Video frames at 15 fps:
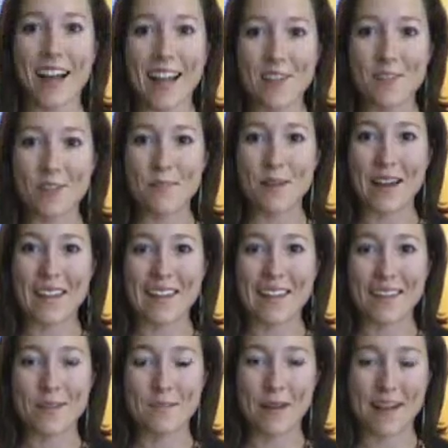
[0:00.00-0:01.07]

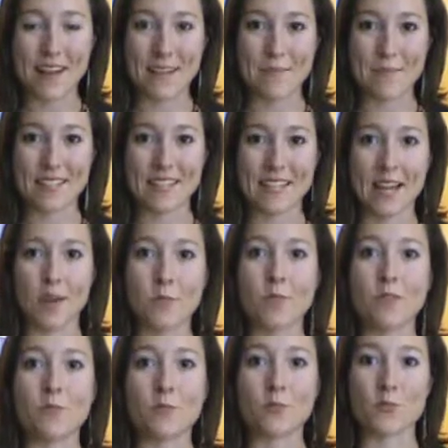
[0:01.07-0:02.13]
everybody, my name is
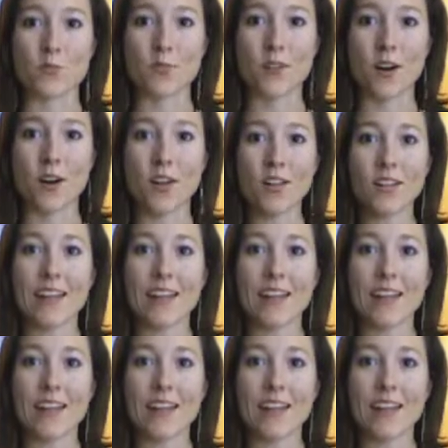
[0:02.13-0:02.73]
Cameron Rosenthal